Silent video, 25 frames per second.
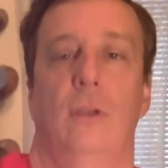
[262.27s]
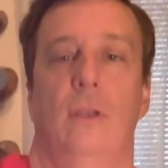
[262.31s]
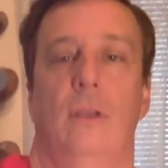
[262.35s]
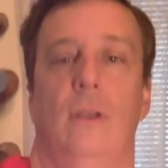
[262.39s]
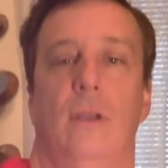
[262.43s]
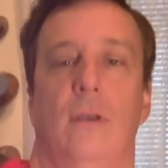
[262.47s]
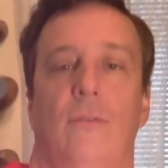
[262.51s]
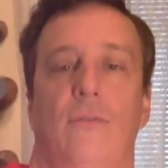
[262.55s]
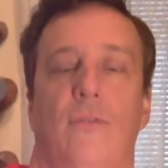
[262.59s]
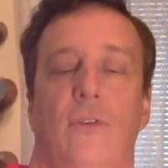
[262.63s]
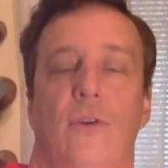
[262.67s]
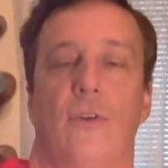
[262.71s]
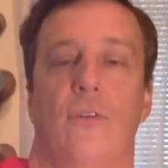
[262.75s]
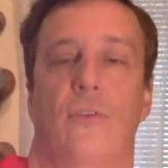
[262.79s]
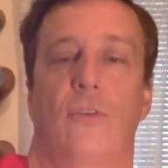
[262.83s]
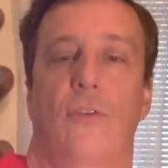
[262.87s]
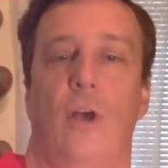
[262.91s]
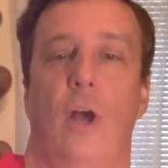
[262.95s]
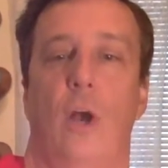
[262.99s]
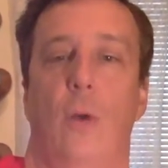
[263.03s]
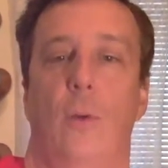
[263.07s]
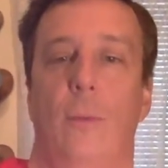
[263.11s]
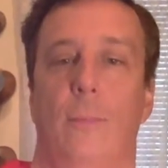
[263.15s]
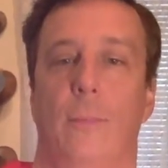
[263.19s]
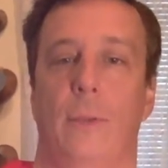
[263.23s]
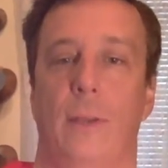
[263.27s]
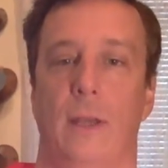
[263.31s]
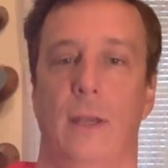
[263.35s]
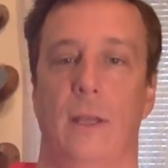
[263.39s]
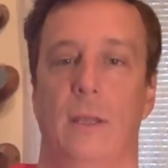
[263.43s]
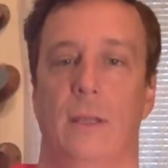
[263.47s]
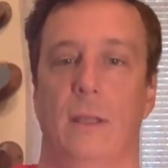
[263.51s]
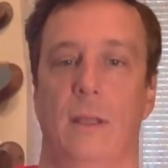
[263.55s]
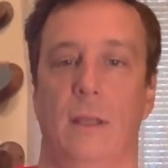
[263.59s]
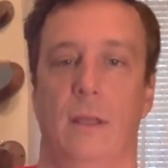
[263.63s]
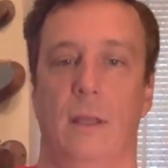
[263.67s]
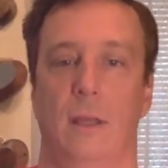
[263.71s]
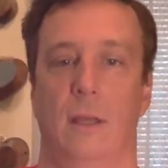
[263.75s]
The first song we played,
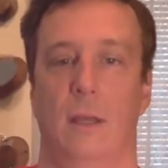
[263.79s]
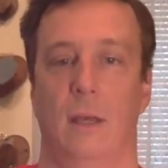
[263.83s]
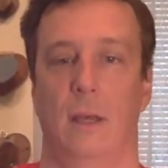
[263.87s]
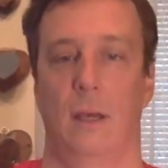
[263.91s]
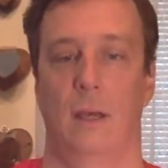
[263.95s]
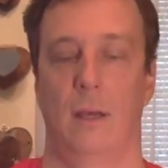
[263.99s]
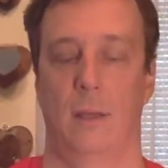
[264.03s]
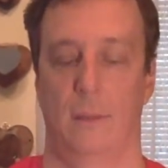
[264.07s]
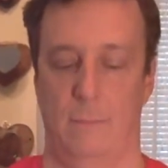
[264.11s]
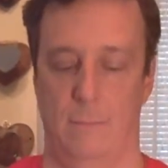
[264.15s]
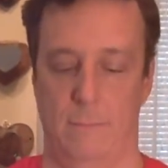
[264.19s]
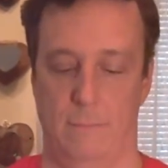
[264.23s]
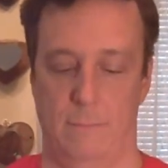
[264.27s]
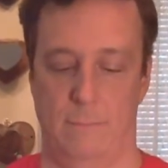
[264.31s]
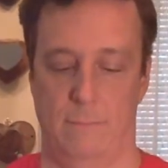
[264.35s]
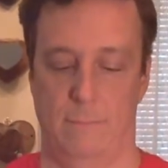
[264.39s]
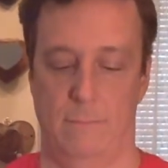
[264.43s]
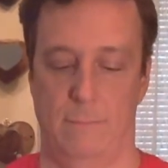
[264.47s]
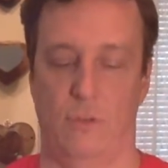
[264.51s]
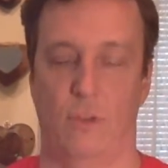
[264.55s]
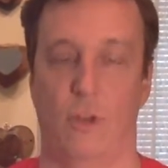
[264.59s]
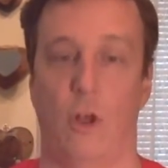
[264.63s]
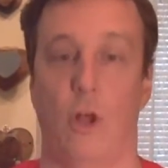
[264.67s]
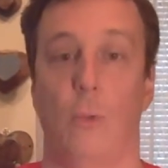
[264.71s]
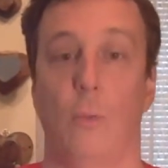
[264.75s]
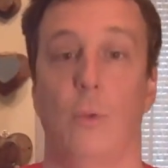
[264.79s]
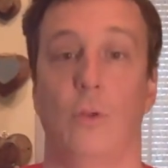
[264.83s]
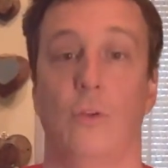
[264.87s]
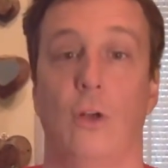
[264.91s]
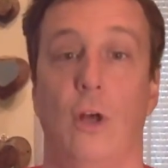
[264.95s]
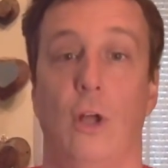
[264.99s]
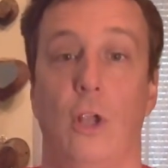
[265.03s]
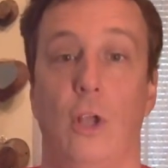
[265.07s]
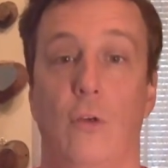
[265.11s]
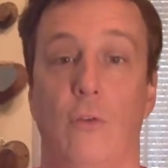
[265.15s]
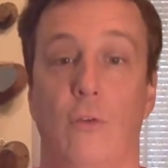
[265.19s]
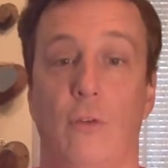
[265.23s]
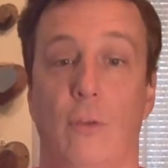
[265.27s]
the salt was
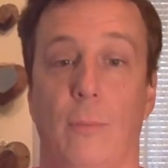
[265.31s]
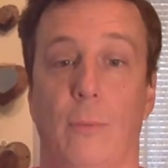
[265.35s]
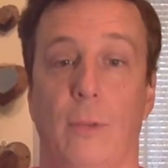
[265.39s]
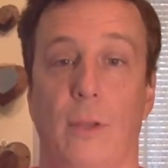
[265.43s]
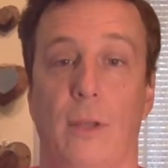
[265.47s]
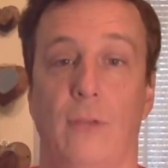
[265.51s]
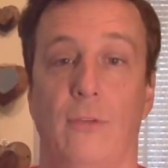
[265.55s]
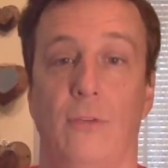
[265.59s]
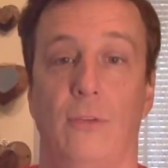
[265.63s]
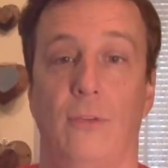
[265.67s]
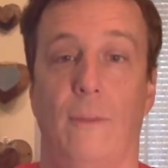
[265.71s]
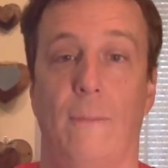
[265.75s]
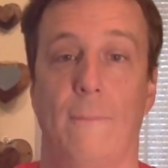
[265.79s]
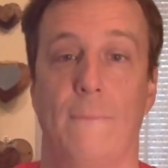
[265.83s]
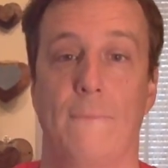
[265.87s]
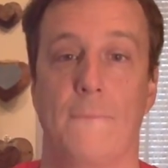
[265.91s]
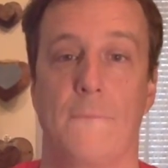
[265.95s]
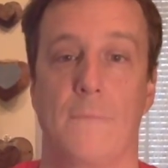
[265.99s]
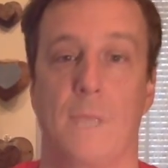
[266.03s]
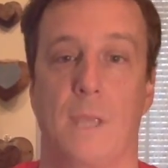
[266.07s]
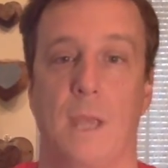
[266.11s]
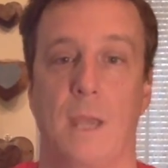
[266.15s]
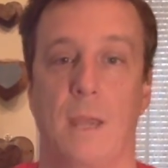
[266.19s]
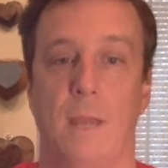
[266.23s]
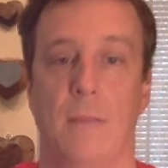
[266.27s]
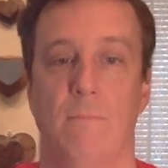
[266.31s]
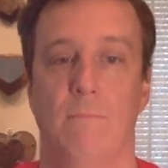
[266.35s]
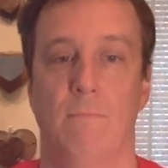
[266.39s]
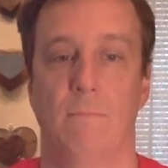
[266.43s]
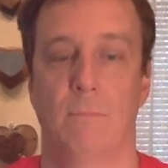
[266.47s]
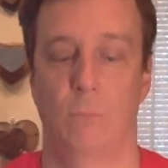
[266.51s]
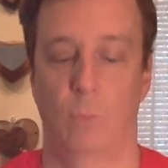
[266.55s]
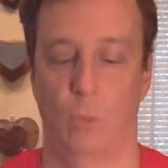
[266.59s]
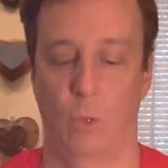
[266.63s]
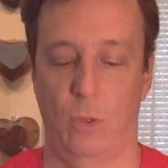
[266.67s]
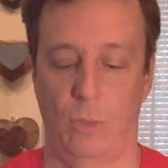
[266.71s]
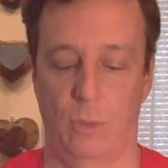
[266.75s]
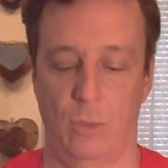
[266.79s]
all over the place. Okay.
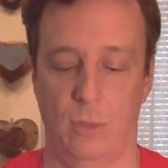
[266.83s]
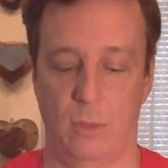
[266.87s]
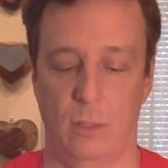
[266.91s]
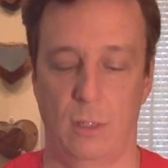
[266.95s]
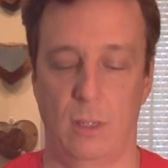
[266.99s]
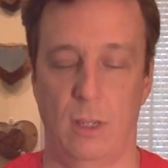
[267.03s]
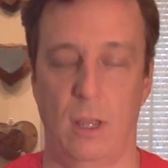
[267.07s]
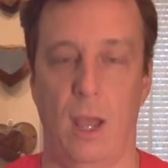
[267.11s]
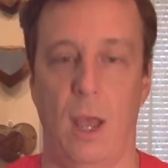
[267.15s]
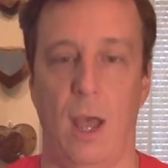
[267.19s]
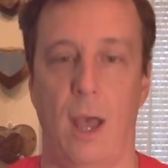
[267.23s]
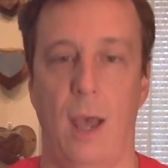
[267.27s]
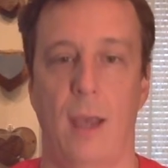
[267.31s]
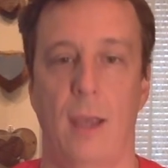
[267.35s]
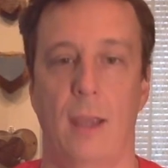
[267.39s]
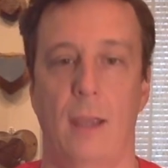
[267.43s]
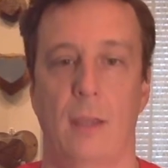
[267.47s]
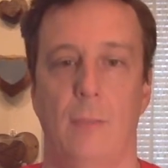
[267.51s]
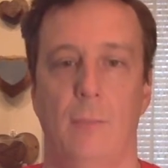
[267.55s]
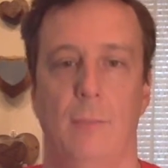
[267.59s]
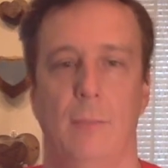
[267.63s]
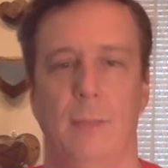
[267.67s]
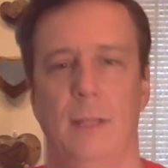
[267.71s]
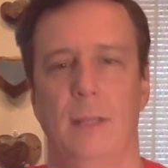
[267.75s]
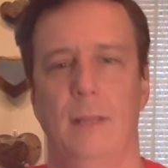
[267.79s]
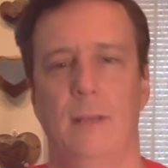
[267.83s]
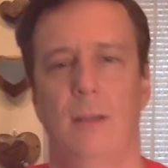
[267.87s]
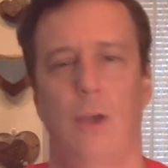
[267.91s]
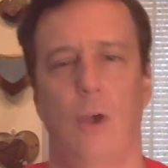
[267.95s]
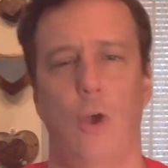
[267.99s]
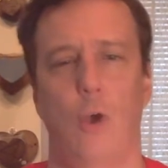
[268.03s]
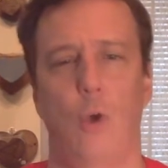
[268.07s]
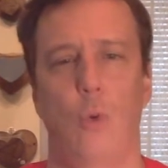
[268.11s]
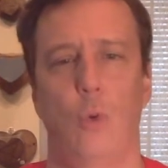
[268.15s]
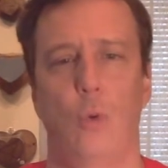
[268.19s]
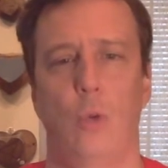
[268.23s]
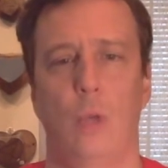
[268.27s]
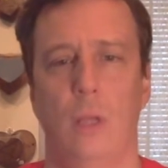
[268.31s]
With the high
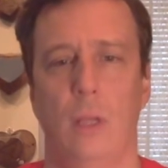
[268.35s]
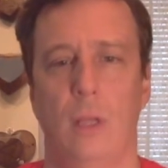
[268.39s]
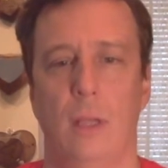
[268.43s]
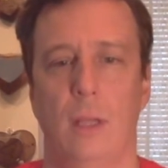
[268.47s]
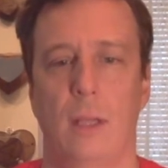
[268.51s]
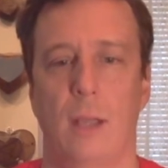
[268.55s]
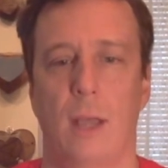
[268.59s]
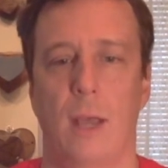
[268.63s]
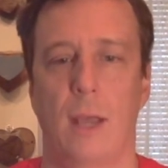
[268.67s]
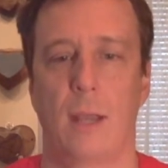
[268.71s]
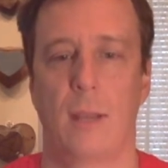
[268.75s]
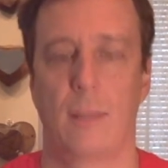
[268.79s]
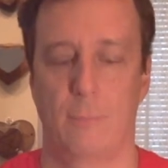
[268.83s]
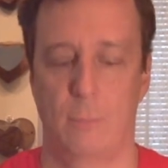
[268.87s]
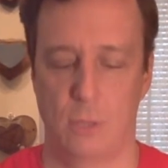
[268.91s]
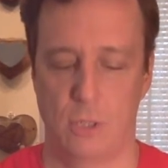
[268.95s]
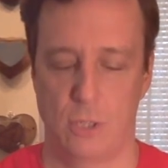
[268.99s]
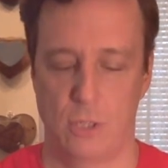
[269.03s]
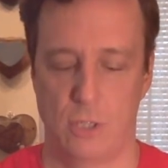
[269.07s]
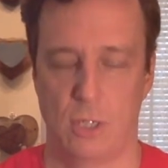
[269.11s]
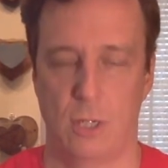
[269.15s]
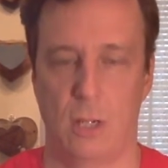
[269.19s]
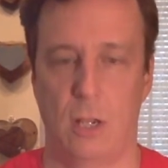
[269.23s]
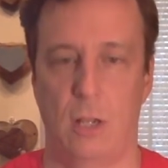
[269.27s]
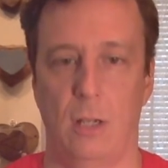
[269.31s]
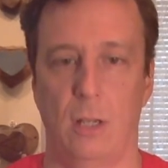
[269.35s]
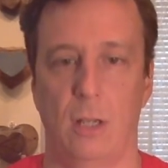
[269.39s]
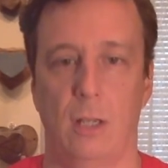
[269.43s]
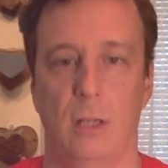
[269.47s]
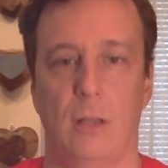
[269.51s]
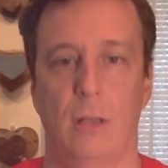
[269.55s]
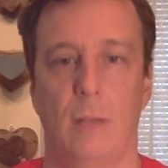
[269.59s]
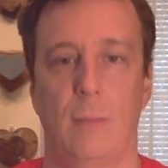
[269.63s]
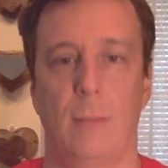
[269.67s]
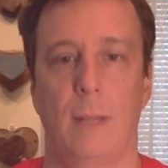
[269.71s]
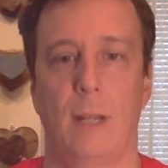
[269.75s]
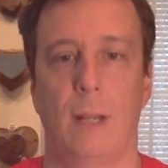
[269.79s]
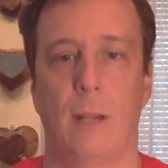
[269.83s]
mid-tone, it kind of pushed it all into
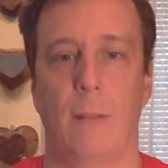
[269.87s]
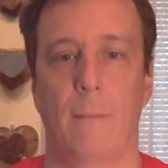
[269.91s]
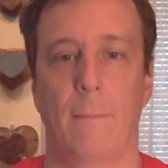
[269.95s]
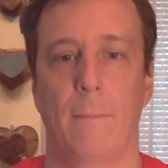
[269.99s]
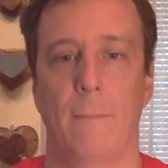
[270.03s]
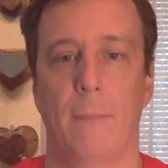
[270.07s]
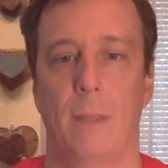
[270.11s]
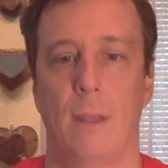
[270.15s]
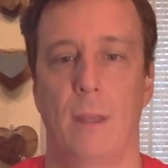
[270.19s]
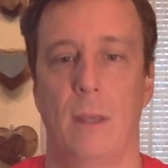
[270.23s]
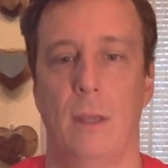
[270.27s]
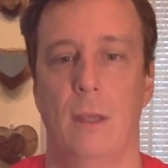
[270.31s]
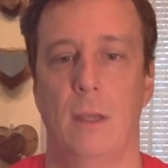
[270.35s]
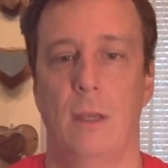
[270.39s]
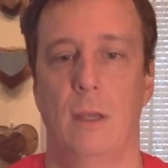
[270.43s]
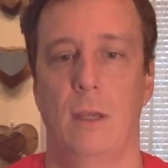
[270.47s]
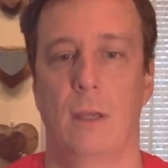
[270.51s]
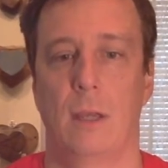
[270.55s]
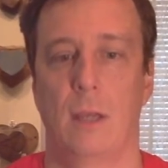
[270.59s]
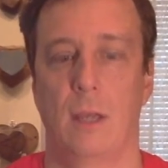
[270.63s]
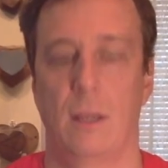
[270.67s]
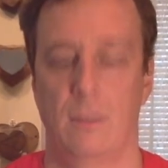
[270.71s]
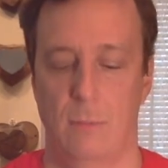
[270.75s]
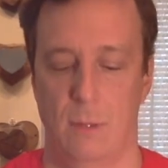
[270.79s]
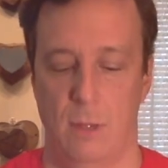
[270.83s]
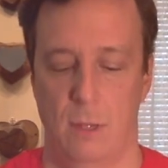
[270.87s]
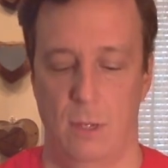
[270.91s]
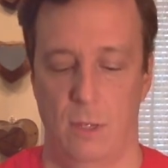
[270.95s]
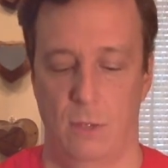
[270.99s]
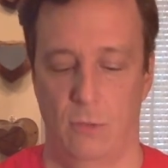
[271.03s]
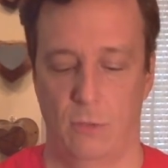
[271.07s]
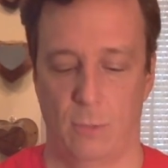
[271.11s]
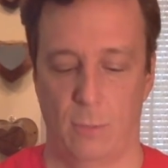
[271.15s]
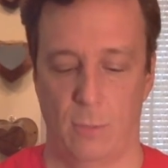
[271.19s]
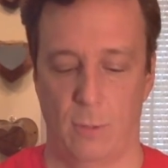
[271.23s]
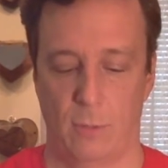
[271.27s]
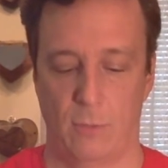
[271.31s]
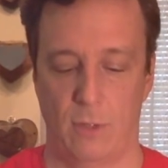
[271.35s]
the middle. Okay.
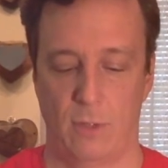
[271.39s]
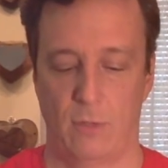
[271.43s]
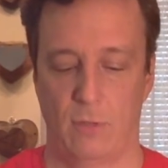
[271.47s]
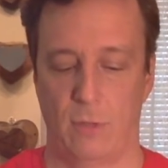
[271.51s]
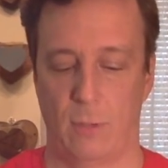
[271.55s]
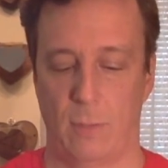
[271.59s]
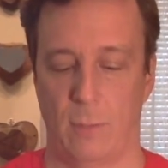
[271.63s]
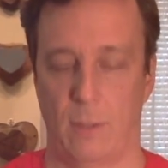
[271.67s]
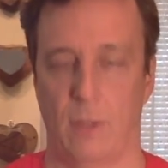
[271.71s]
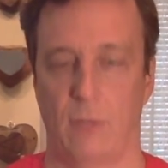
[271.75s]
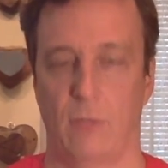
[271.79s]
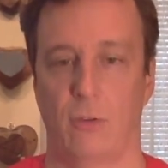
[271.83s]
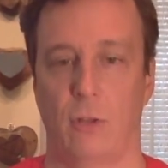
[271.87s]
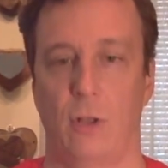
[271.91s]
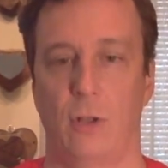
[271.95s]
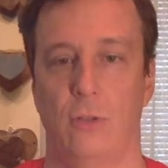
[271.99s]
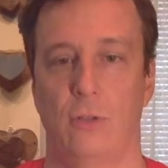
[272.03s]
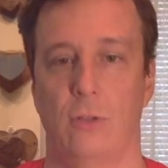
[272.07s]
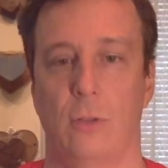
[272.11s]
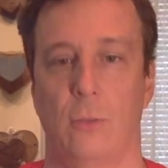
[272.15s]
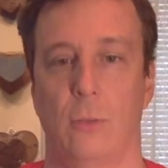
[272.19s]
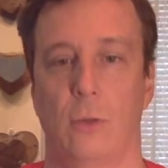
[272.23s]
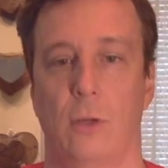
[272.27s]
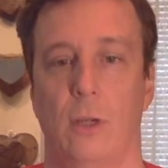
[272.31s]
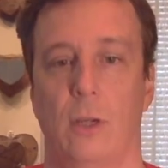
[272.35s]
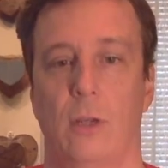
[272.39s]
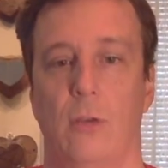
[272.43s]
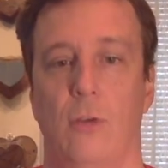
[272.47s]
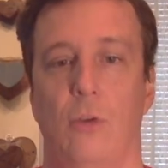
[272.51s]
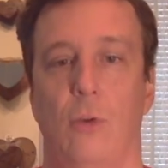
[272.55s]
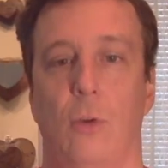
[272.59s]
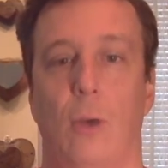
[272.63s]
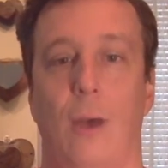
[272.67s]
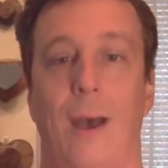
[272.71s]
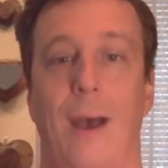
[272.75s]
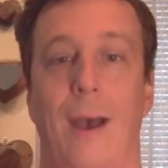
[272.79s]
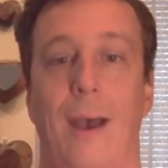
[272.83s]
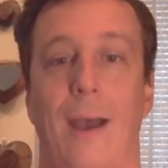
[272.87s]
So I'm going to reset my salt and we're going to
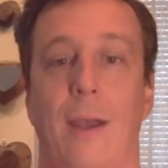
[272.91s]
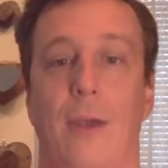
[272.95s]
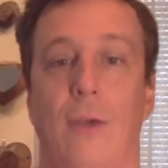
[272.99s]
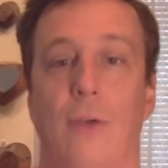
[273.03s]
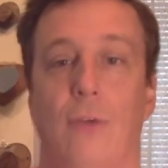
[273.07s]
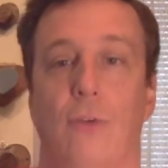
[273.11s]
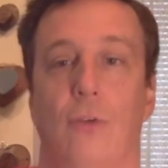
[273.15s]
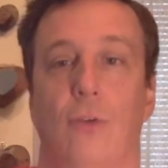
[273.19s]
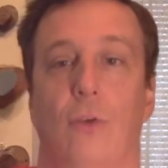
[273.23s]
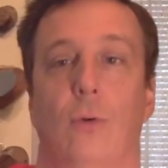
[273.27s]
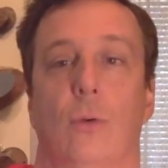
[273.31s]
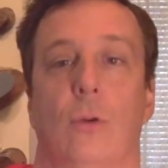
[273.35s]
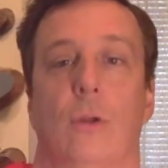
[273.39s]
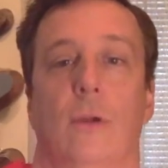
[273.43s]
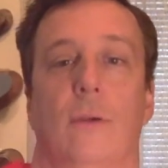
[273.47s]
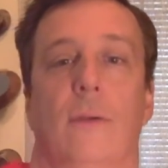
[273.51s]
do a higher tone.